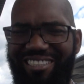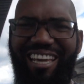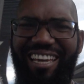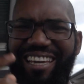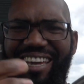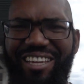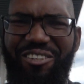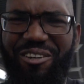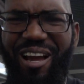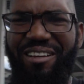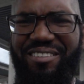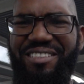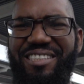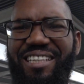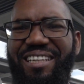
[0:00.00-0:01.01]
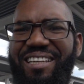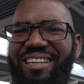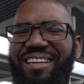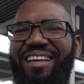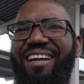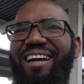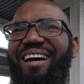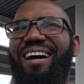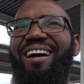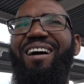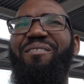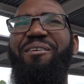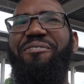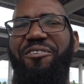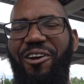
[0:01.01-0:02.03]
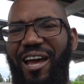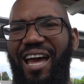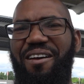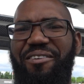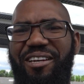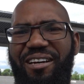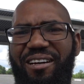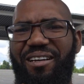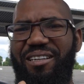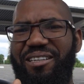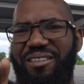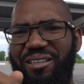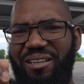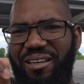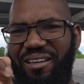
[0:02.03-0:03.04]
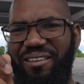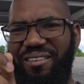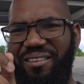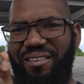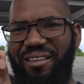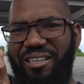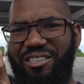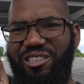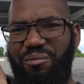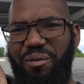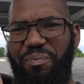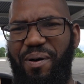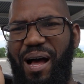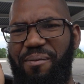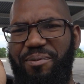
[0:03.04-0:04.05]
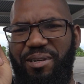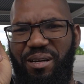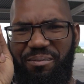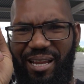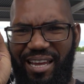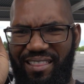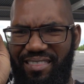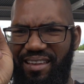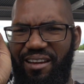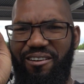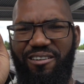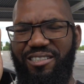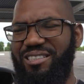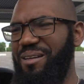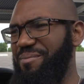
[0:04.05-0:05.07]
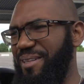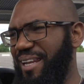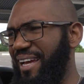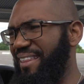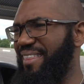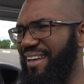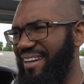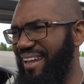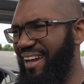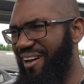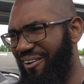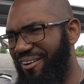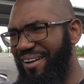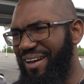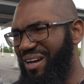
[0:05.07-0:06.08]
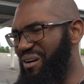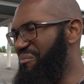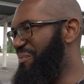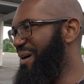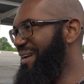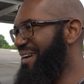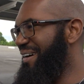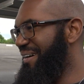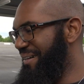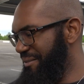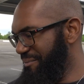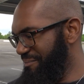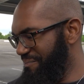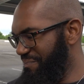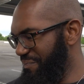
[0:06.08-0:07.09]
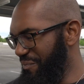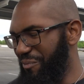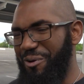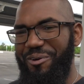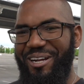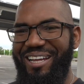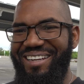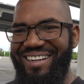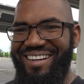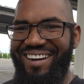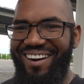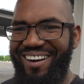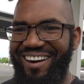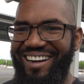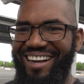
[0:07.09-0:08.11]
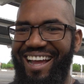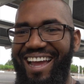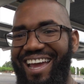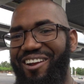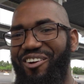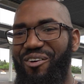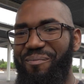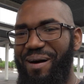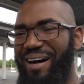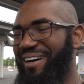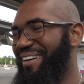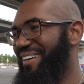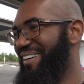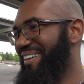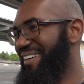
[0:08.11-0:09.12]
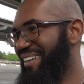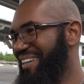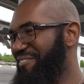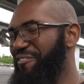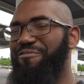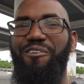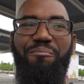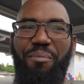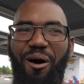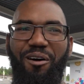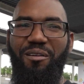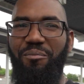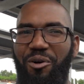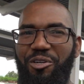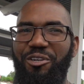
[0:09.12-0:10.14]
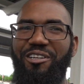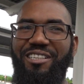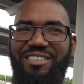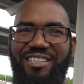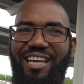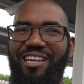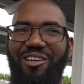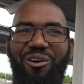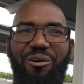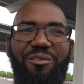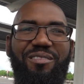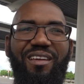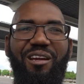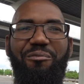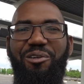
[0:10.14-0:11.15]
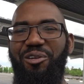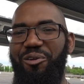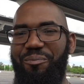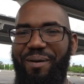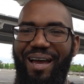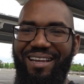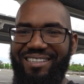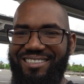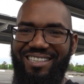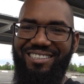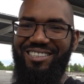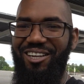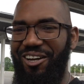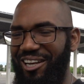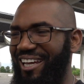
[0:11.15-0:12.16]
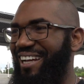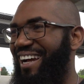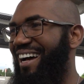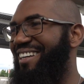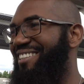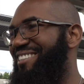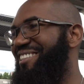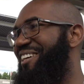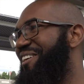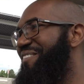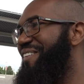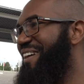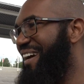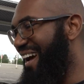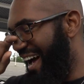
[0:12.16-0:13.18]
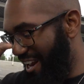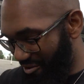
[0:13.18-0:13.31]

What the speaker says: Yeah. You guys have seen it. If you haven't, link should be popping up like there or something like that now. But we were in the car, and I had on my if you're from Baltimore, you understand the whole thing with New Balances and all that kind of stuff. I